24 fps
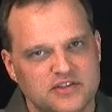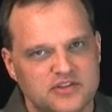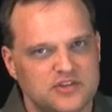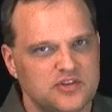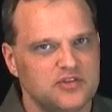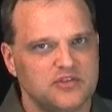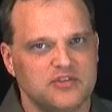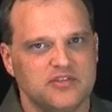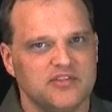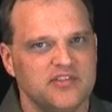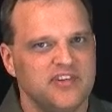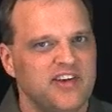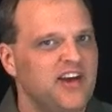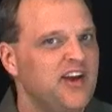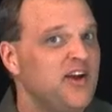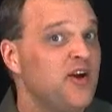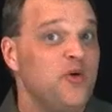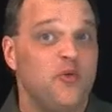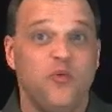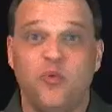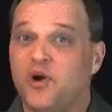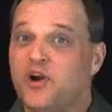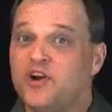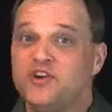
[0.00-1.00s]
student,
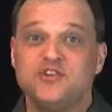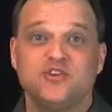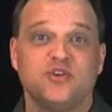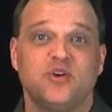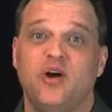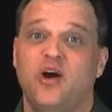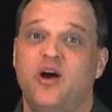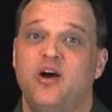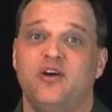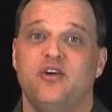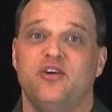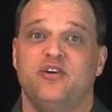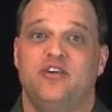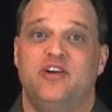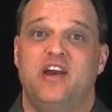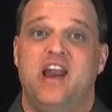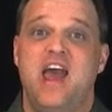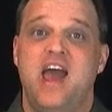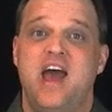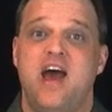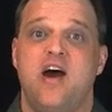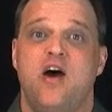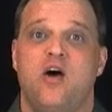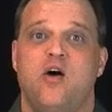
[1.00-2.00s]
where's your hunger
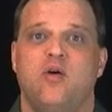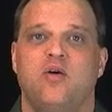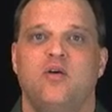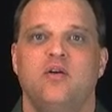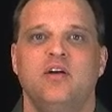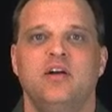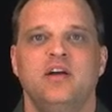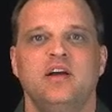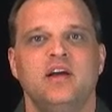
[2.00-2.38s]
now?